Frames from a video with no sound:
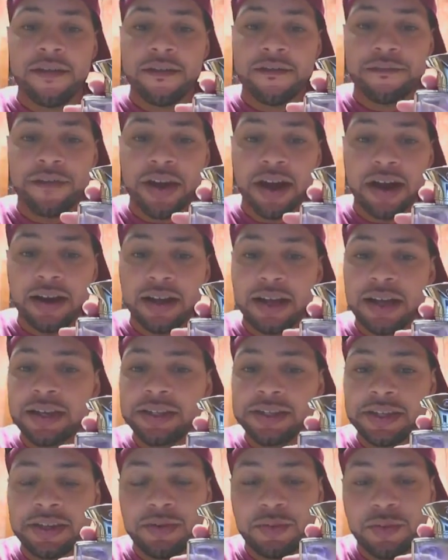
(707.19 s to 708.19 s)
Very
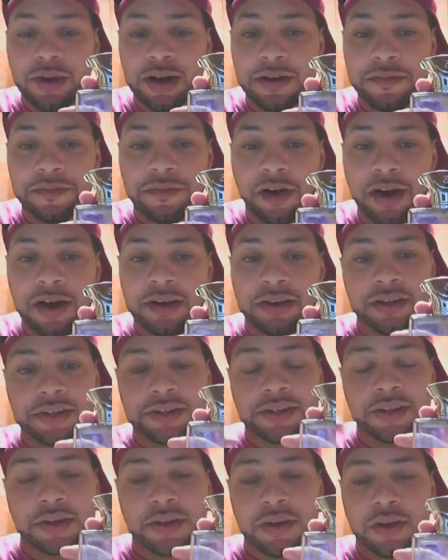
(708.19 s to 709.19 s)
easy to wear
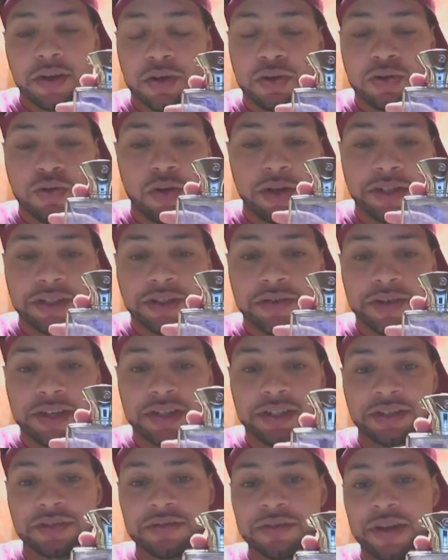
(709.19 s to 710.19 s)
fragrance. Going to
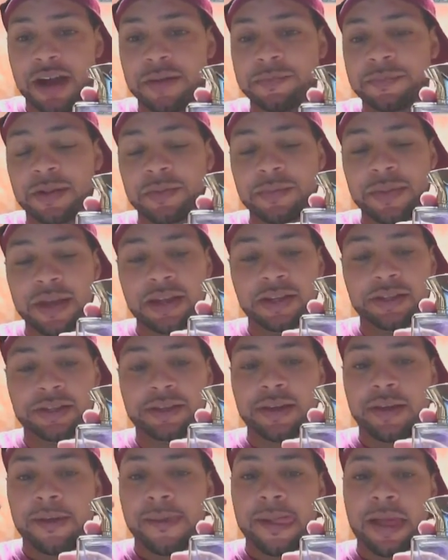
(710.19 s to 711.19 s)
get you
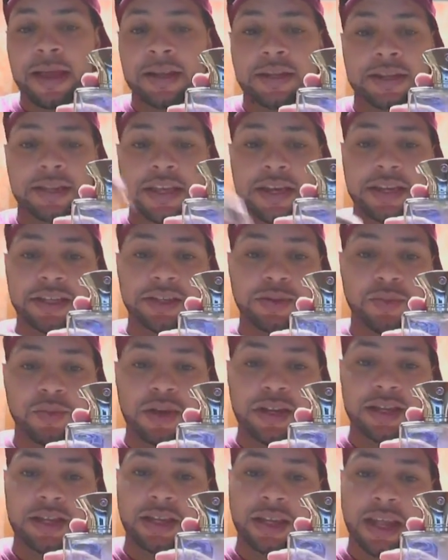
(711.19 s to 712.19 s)
compliments. This
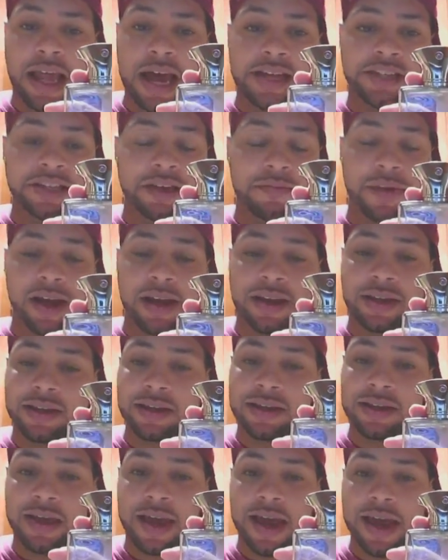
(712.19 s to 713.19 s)
one lasts about a
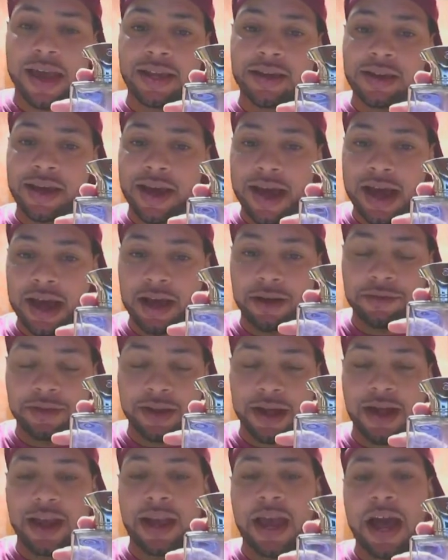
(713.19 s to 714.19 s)
good eight and a half,
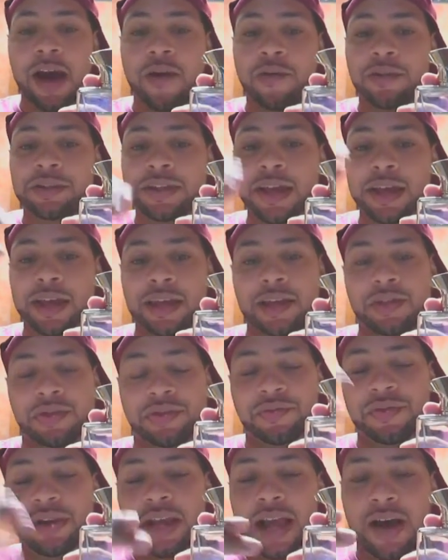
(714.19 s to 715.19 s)
nine hours. I get
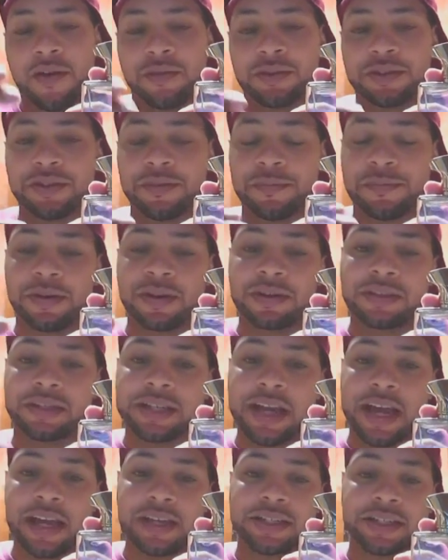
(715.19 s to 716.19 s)
three hours of
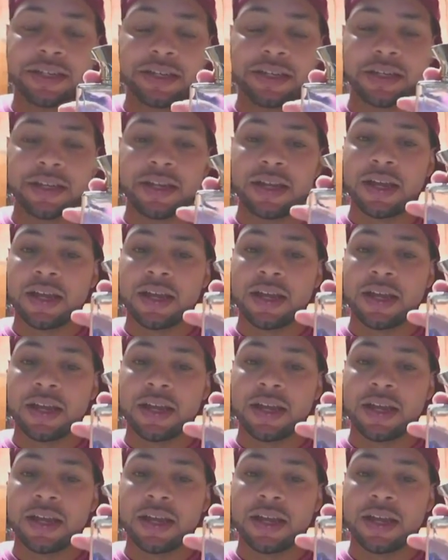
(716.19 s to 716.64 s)
projection.